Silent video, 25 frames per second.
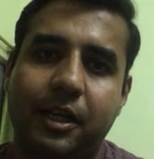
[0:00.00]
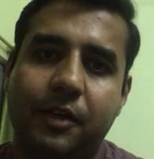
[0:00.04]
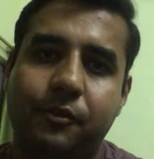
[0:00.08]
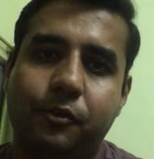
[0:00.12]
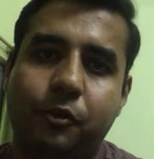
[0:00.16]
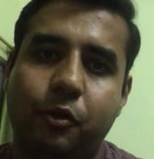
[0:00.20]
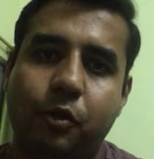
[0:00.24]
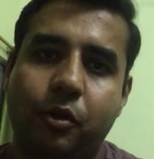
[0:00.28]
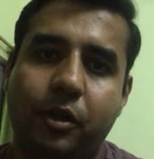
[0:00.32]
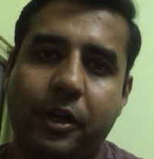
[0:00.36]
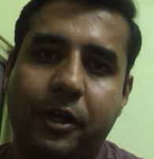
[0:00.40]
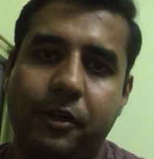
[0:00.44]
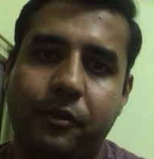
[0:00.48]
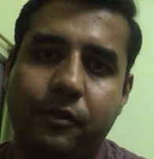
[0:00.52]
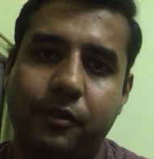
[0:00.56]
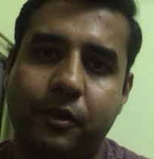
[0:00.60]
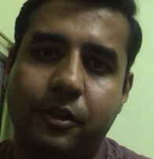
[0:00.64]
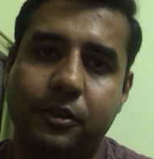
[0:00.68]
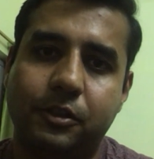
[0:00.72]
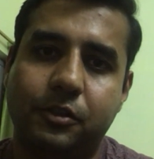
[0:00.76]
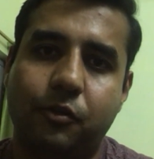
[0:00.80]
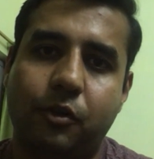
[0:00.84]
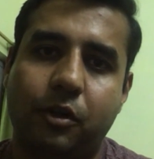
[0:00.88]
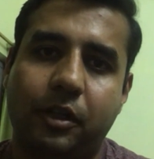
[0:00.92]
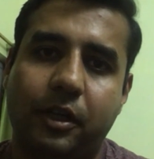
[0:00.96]
I have to write
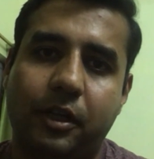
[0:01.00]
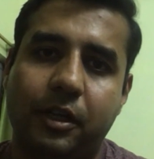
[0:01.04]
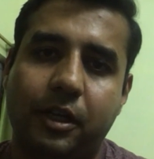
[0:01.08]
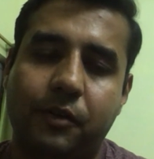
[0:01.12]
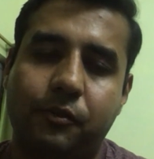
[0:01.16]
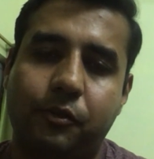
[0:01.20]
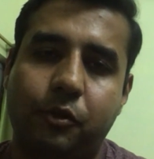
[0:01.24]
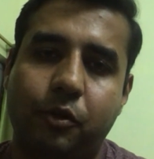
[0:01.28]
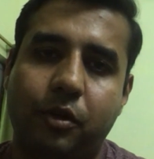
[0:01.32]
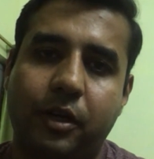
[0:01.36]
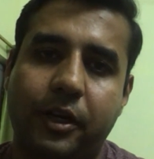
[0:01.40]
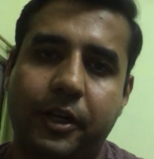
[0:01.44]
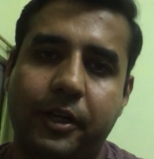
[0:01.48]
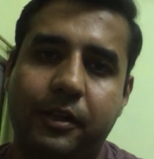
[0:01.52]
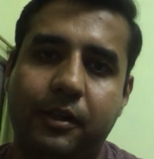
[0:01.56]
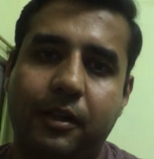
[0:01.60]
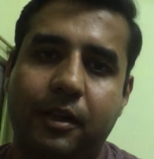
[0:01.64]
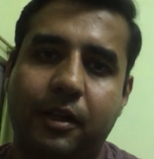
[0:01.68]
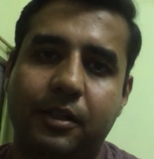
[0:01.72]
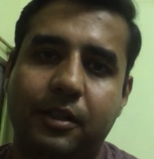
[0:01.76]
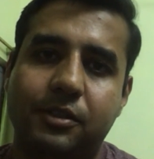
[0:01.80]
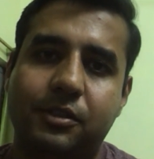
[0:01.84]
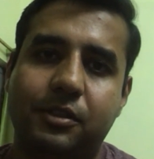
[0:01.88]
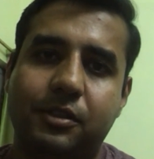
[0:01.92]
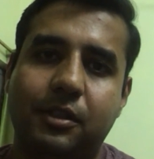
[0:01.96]
first, what I have to write
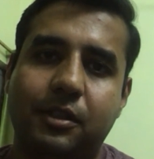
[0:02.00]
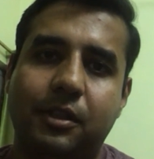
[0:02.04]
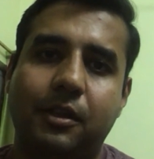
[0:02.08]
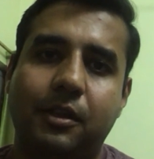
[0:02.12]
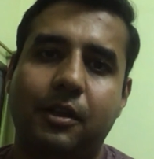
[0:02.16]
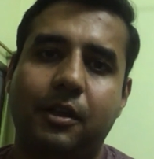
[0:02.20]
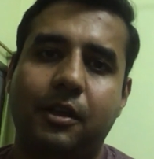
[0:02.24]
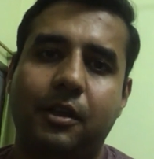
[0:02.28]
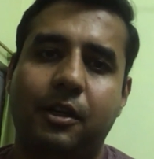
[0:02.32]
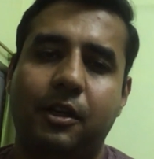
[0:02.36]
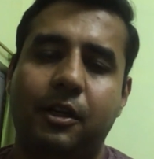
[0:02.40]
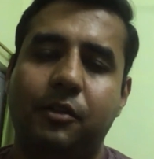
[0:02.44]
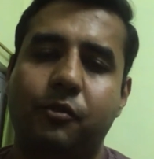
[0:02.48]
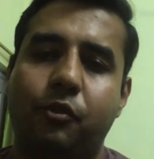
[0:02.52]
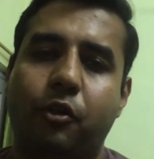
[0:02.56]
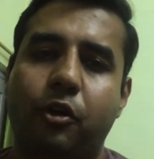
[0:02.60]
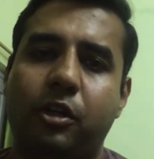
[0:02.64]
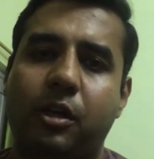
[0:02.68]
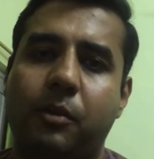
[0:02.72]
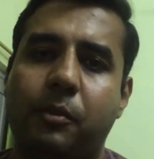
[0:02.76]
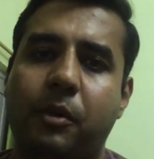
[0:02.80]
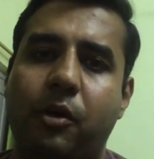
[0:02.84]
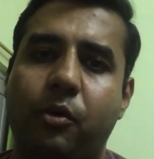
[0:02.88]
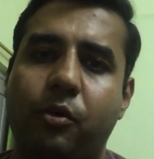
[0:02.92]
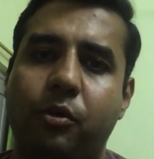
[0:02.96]
last, and
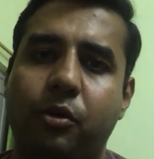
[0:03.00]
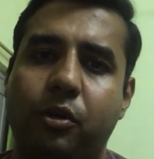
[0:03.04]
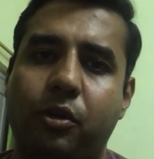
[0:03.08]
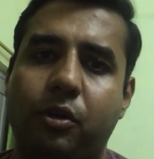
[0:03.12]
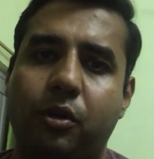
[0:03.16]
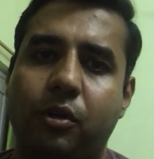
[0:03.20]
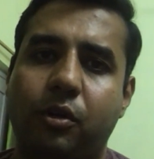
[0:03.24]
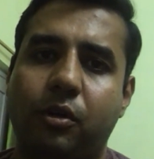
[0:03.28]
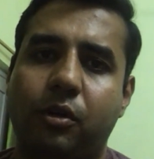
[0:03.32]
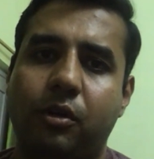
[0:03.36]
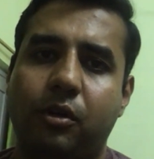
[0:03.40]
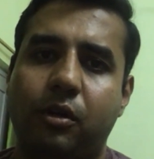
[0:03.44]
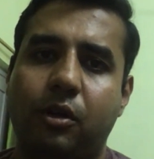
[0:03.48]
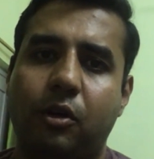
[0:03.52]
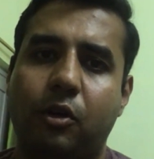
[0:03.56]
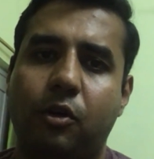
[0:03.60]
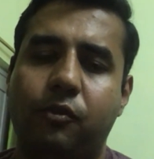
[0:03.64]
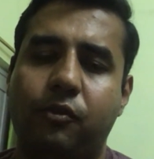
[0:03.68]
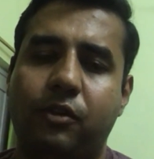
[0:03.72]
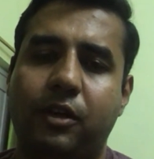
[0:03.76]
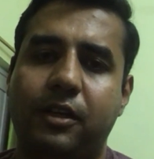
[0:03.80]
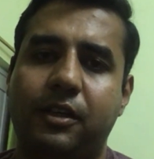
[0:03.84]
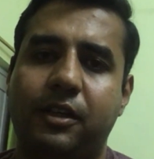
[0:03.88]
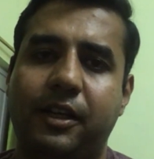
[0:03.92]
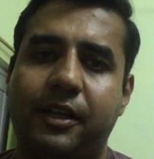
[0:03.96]
what amount
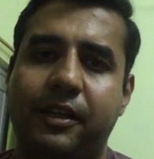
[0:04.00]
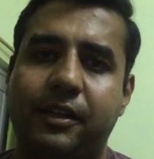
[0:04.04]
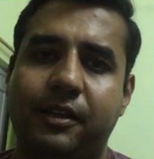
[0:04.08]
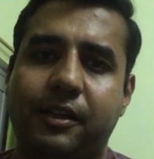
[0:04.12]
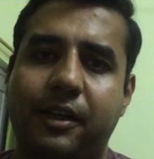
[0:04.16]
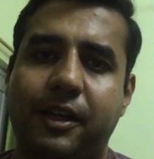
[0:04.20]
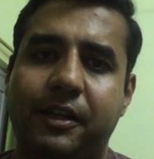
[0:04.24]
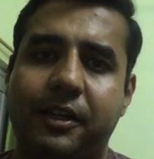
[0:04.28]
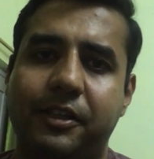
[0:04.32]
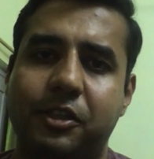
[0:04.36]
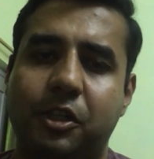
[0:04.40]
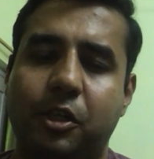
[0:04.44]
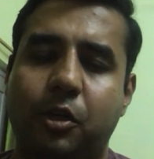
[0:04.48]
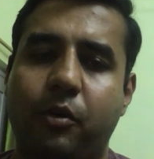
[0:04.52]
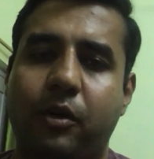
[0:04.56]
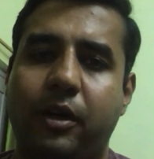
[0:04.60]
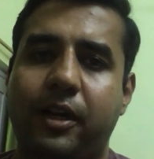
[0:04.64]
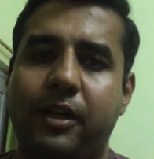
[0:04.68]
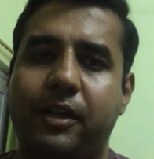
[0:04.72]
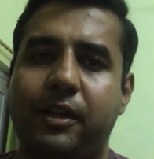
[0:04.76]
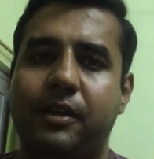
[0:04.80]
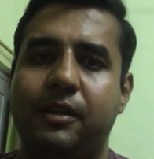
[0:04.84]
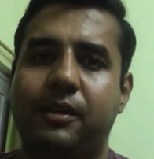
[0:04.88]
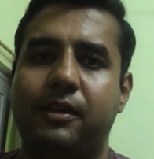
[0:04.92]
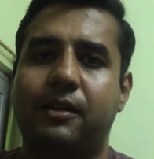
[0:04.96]
of content that is
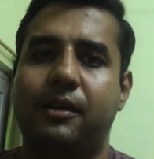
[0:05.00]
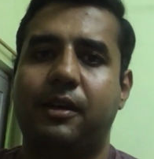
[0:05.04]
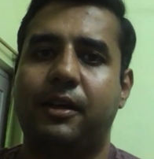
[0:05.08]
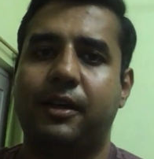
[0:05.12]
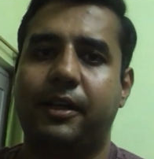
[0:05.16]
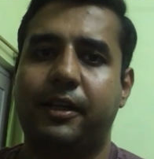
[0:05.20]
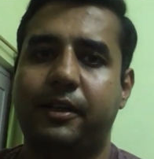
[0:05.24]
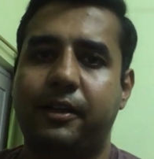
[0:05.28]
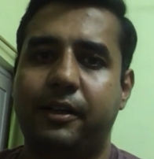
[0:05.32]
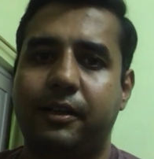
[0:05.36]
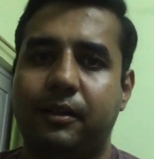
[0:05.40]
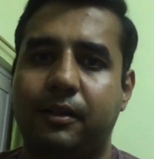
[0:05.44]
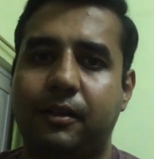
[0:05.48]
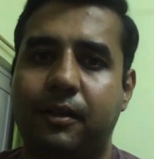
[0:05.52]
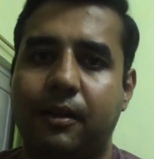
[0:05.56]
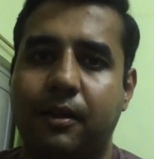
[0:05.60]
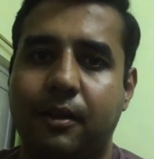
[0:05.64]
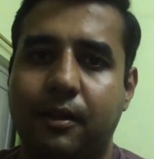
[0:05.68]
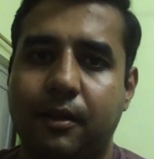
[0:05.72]
required in a heading.